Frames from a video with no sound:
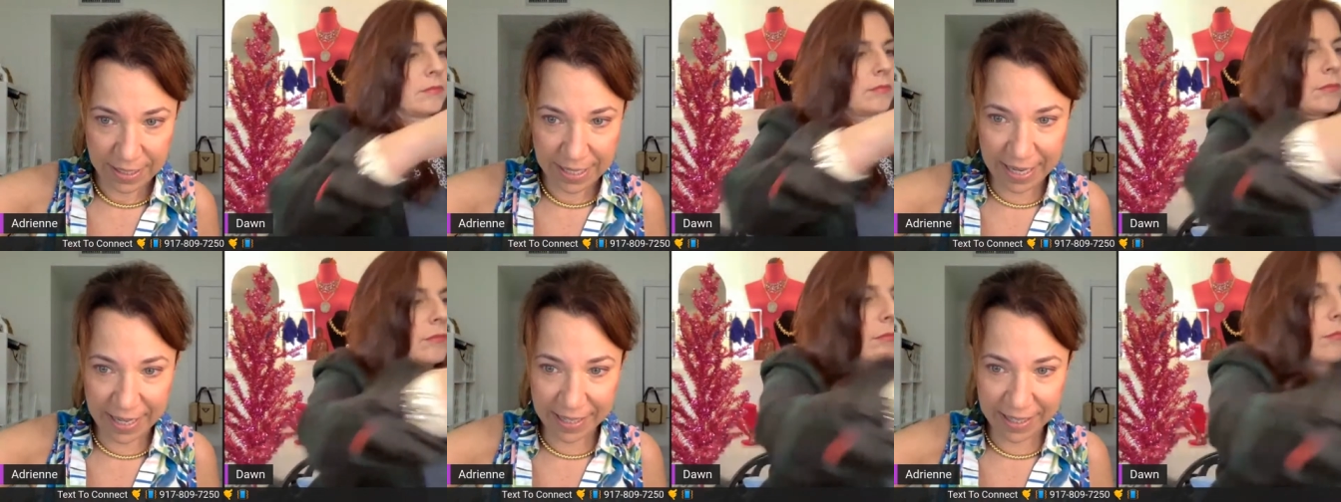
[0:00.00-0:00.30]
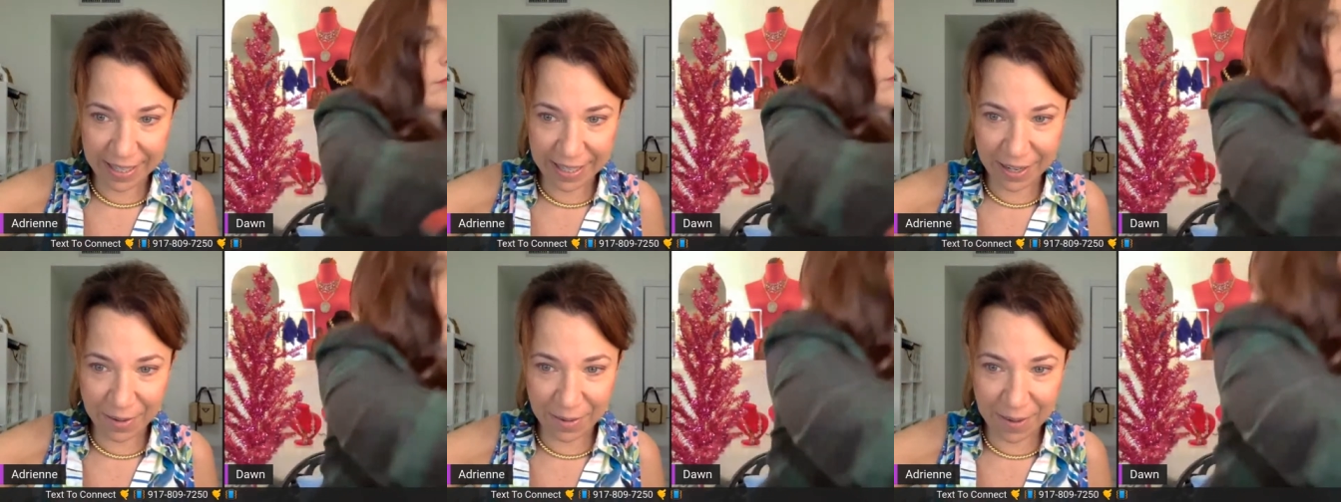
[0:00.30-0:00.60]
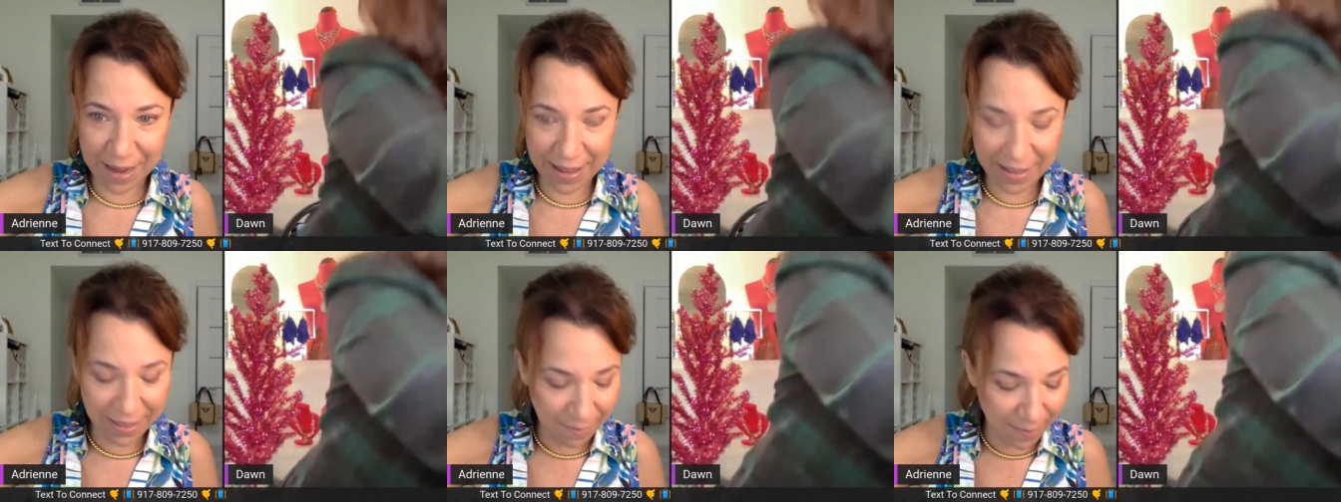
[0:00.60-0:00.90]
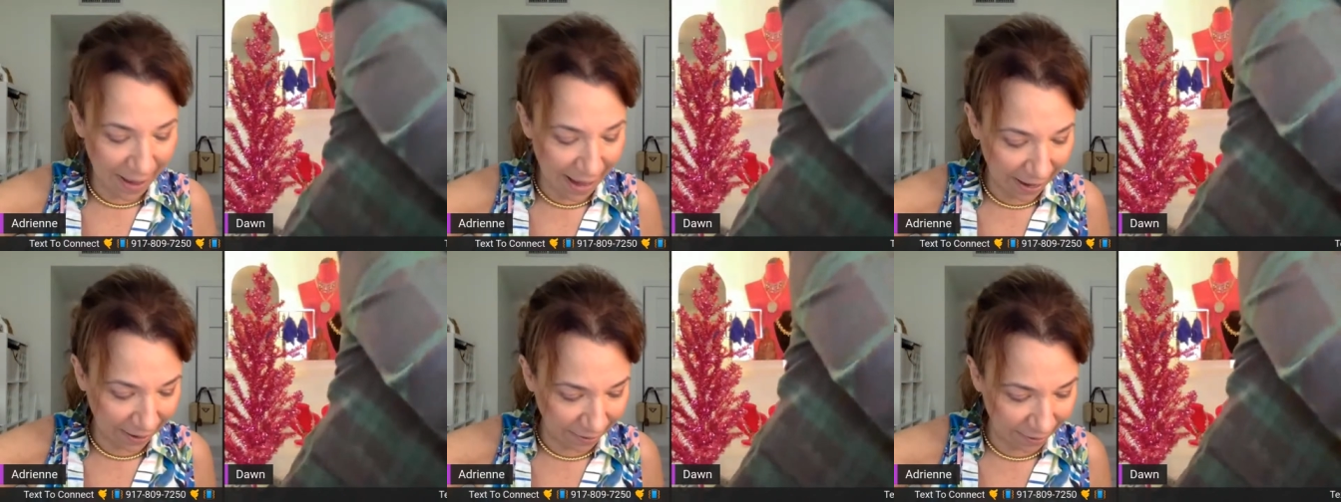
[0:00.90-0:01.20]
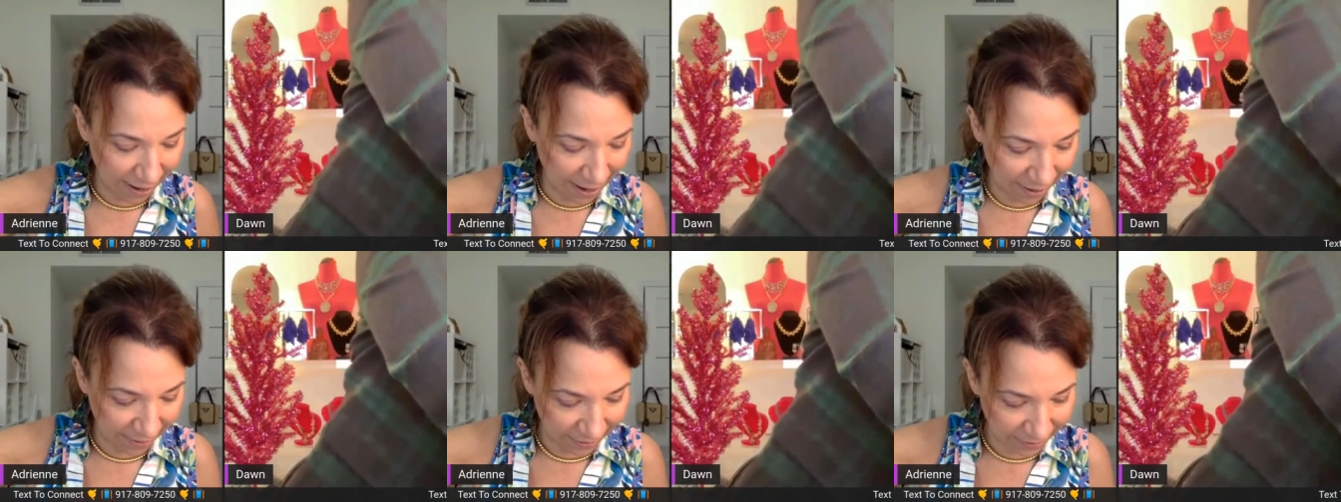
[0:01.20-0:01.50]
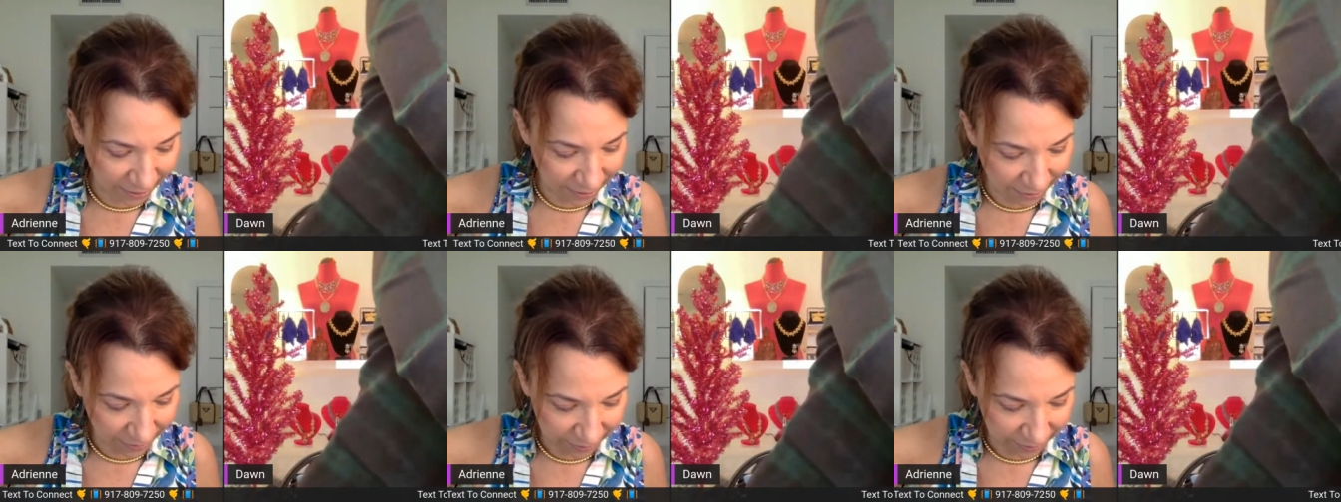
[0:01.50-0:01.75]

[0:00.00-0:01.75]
twinkling away in the background.